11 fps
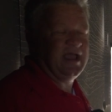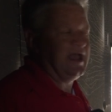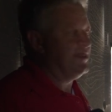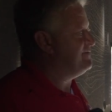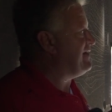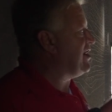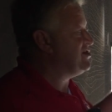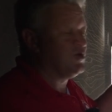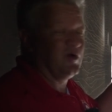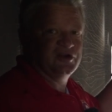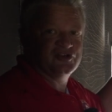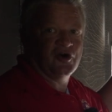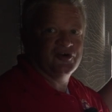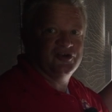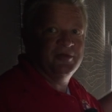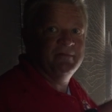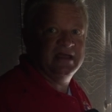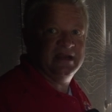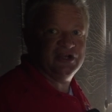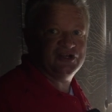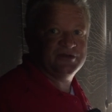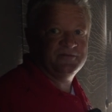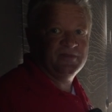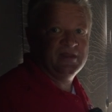and the fire is going to start to diminish.